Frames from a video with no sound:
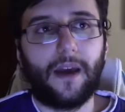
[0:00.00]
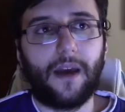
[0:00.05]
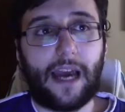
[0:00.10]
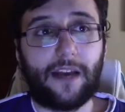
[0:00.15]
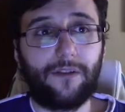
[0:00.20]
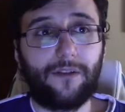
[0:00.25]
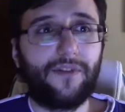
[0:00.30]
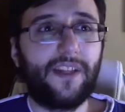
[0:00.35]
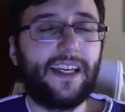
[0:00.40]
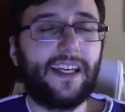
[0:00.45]

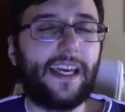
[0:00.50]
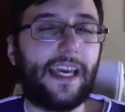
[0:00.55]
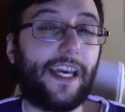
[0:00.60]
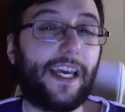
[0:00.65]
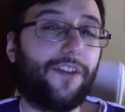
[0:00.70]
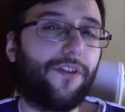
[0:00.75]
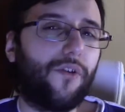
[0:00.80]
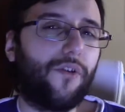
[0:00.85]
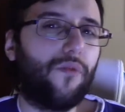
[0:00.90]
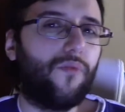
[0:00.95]
don't think
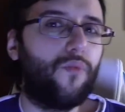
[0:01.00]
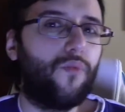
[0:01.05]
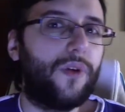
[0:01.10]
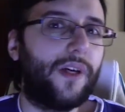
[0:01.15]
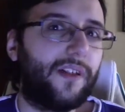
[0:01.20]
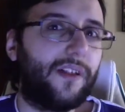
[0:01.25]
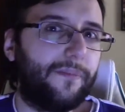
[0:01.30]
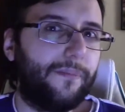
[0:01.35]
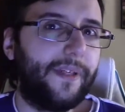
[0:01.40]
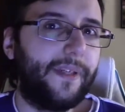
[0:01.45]
either
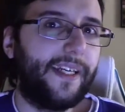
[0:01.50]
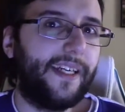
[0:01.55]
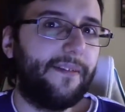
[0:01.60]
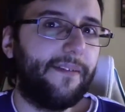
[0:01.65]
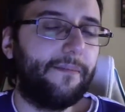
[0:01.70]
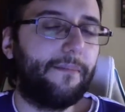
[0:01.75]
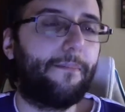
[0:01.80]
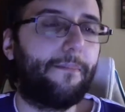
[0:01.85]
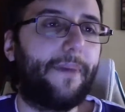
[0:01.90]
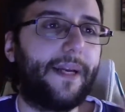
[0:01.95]
will
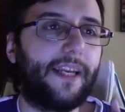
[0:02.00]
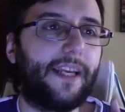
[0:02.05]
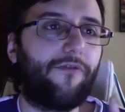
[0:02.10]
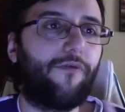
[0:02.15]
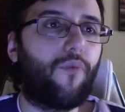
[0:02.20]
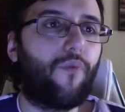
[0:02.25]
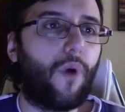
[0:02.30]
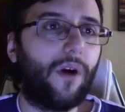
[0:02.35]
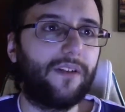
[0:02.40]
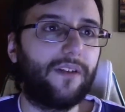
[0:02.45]
be, but
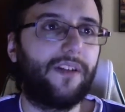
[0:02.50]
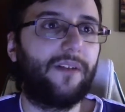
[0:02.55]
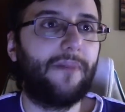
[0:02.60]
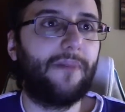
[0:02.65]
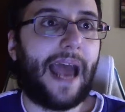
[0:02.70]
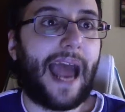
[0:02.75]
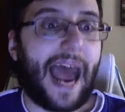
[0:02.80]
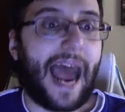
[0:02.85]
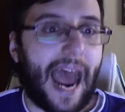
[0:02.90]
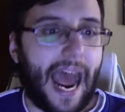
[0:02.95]
if one of them
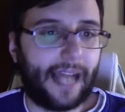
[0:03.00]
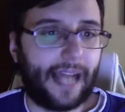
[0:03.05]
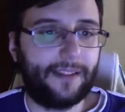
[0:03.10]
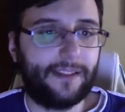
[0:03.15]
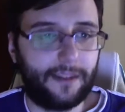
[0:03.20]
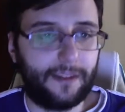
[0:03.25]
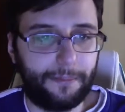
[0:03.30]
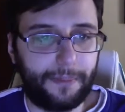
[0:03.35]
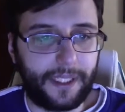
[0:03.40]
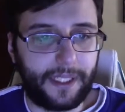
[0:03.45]
had
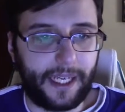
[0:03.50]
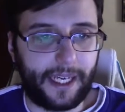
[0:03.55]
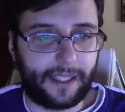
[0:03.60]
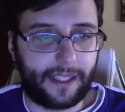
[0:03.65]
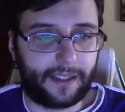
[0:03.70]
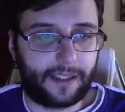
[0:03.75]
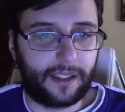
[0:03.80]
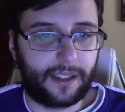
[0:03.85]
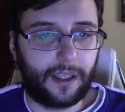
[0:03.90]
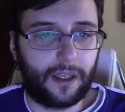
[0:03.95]
to be
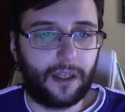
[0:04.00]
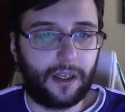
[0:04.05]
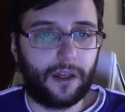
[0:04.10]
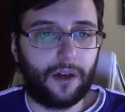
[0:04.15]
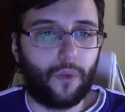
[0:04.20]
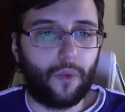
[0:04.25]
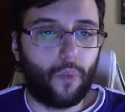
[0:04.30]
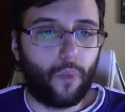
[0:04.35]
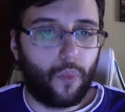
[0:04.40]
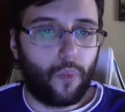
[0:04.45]
it,
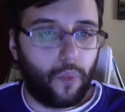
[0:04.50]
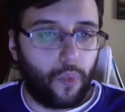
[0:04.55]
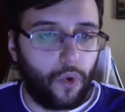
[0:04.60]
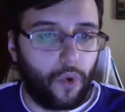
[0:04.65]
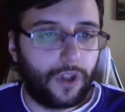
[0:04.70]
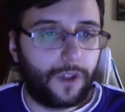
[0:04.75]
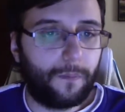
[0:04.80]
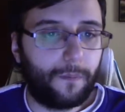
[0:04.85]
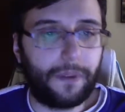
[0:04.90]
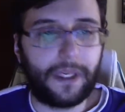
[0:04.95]

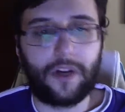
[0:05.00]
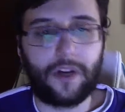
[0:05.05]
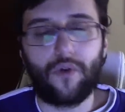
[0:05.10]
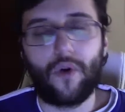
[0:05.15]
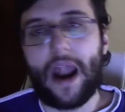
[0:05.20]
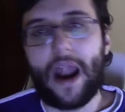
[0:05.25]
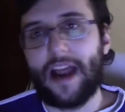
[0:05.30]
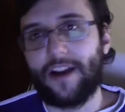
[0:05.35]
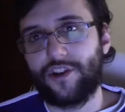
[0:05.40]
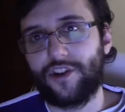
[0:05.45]
would be
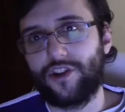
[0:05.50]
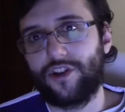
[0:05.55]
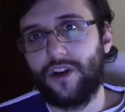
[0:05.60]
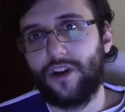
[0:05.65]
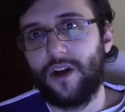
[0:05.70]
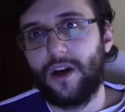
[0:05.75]
Crash.